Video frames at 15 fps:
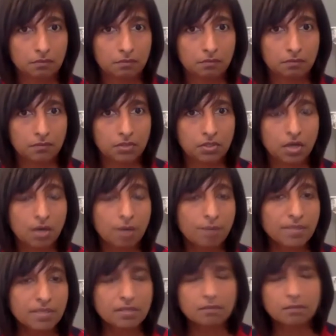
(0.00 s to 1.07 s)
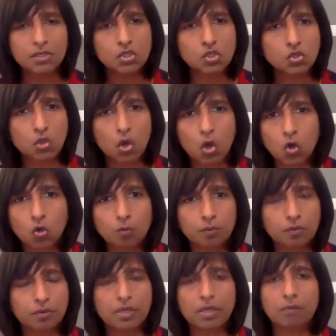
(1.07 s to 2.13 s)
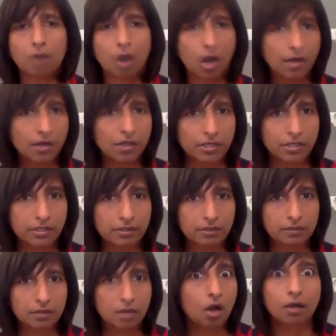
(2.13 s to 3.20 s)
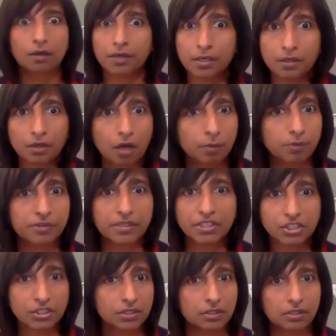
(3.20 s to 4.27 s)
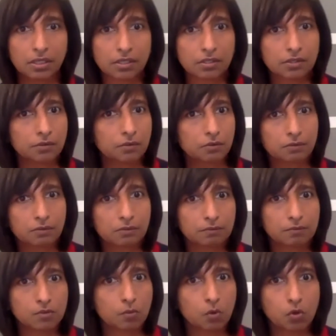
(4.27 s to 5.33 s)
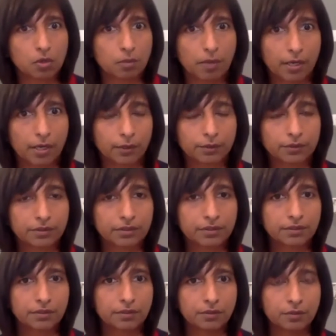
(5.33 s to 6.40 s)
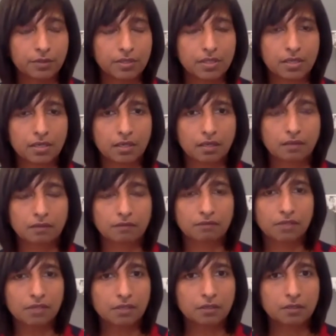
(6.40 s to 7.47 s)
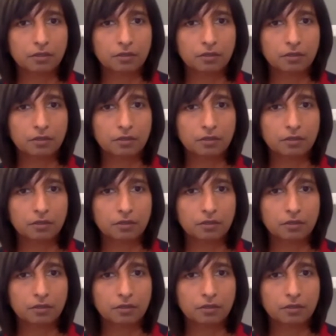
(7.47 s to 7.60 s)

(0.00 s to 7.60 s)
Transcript: Trumpism is so pre-modern, concrete operational, like you spoke about, in that other video.